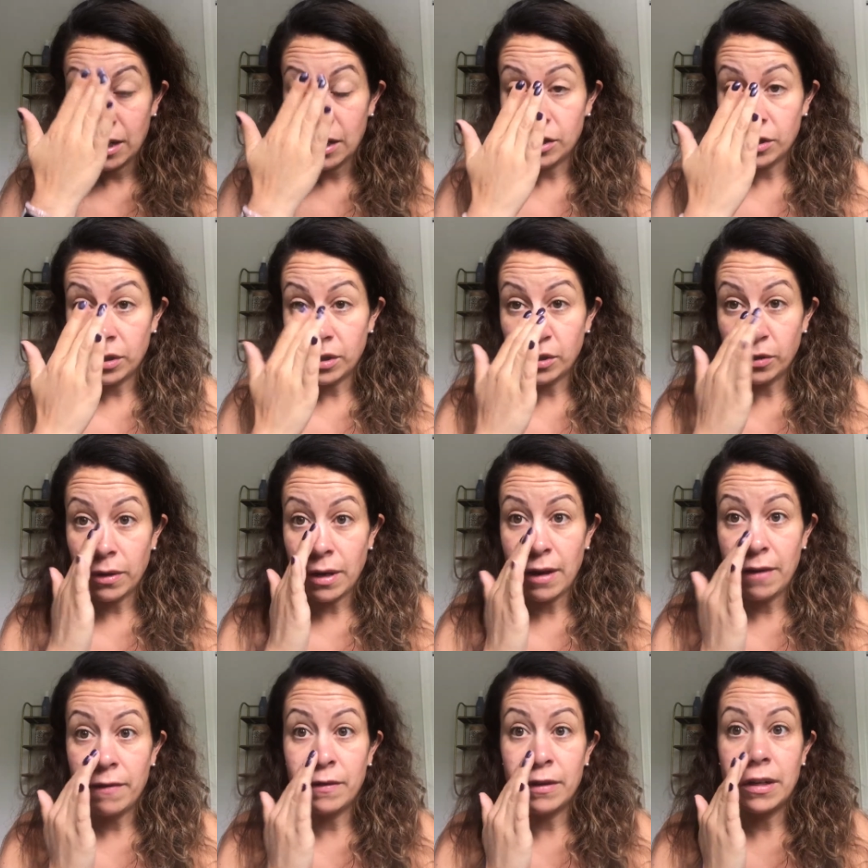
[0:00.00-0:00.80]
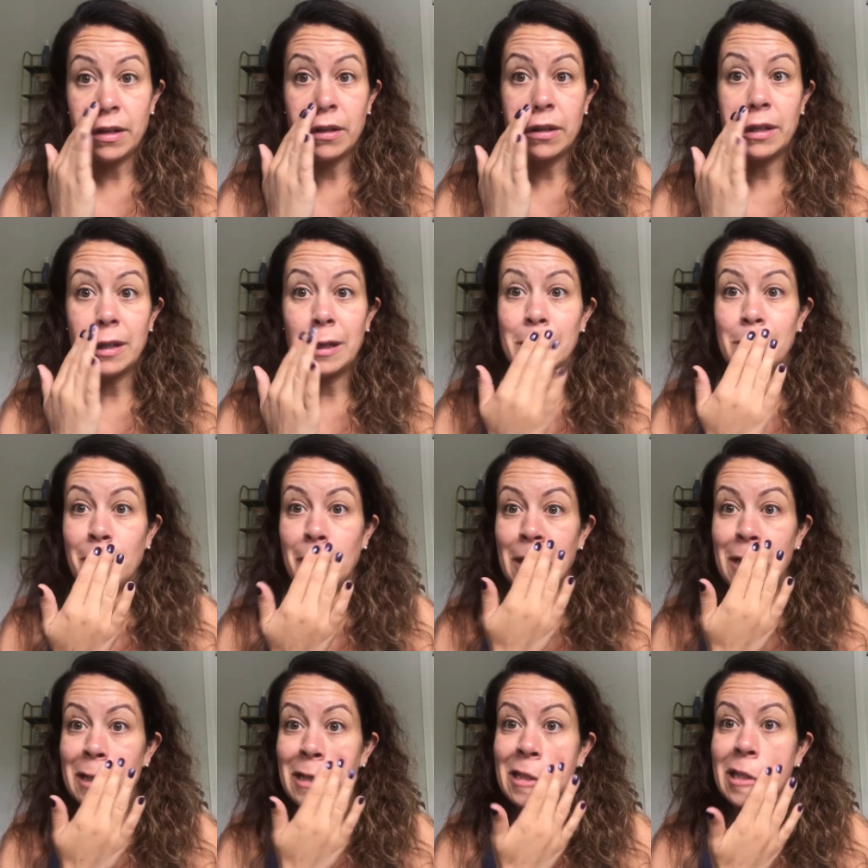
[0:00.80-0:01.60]
So I don't have nearly as
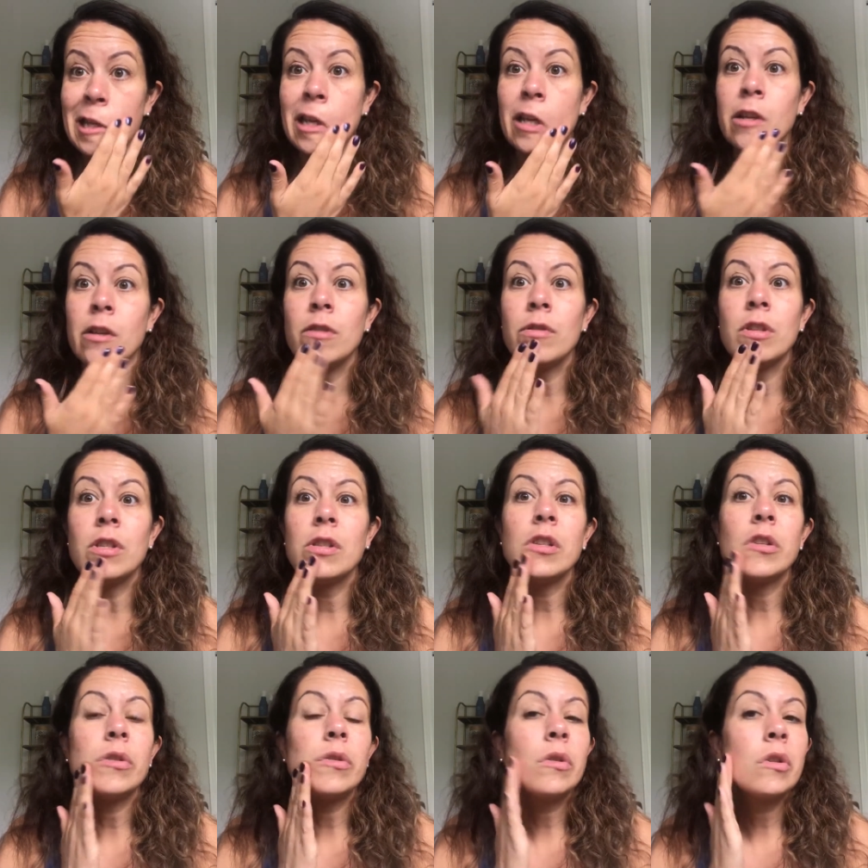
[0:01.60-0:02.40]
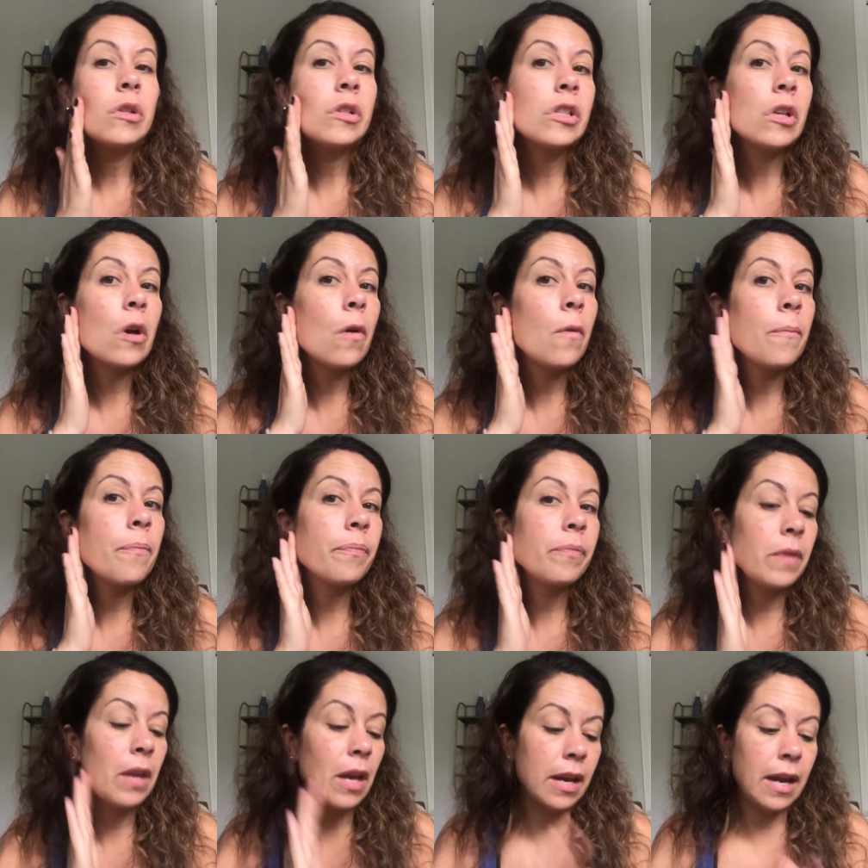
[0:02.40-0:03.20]
many as I used to. So
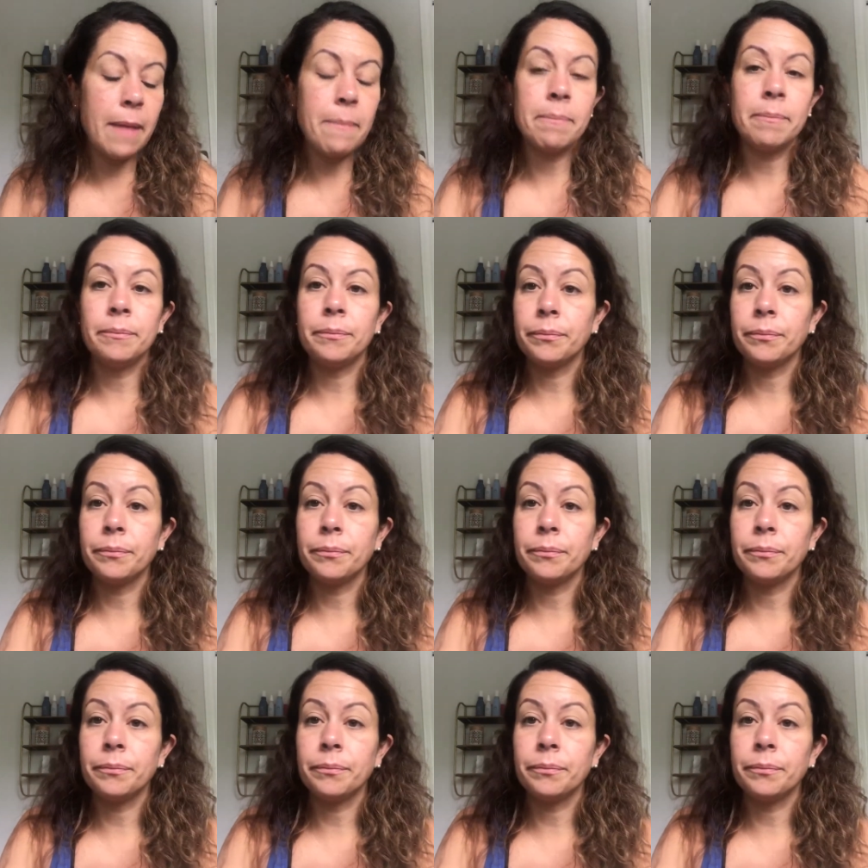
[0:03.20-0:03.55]
again,